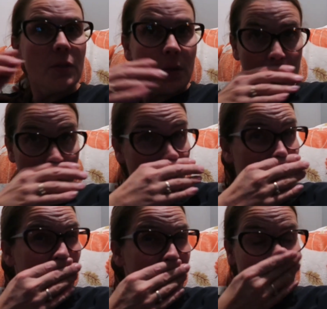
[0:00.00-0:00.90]

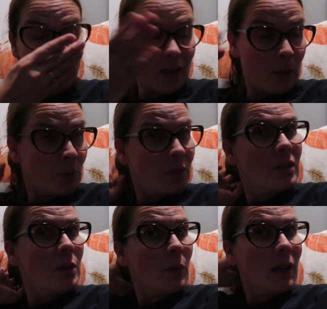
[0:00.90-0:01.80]
so um, we're
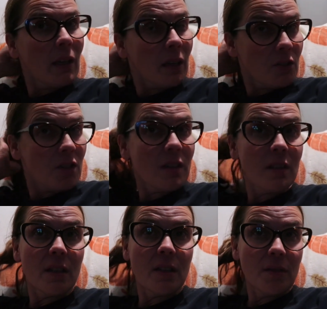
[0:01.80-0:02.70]
still waiting on
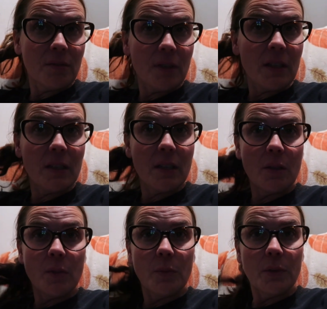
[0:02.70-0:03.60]
Cheska to find
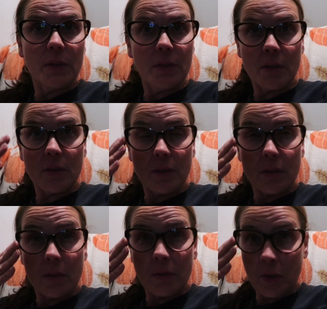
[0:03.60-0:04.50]
out the results
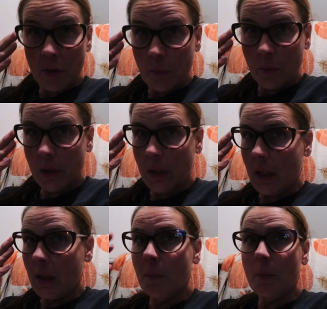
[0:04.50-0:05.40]
of her
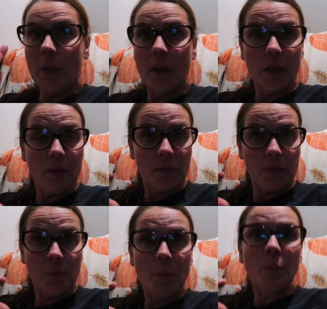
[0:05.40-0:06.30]
breeding, but if
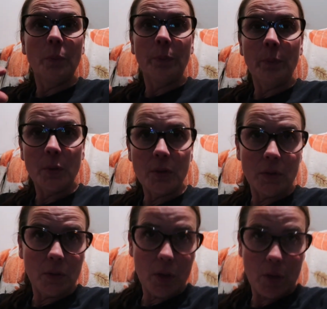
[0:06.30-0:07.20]
most of
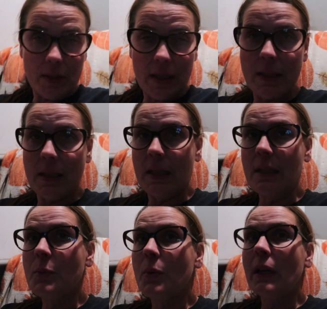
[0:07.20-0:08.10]
you know, Daisy
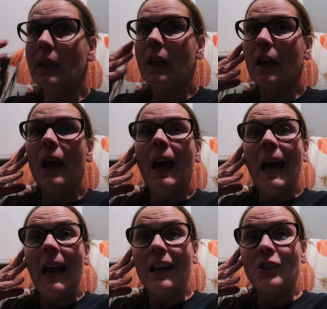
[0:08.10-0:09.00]
is pregnant.
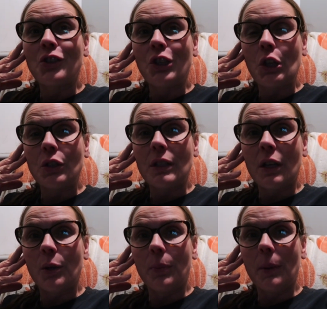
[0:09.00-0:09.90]
I actually looked
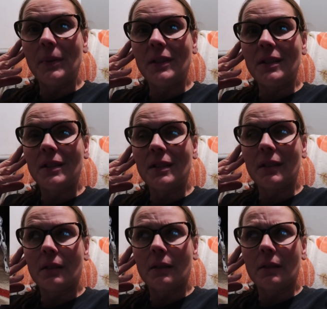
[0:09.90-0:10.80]
at her puppies,
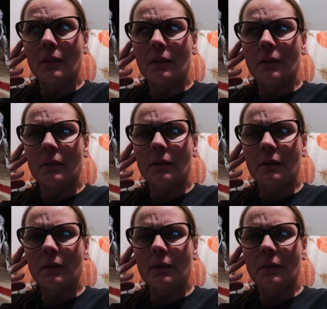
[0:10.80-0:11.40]
uh,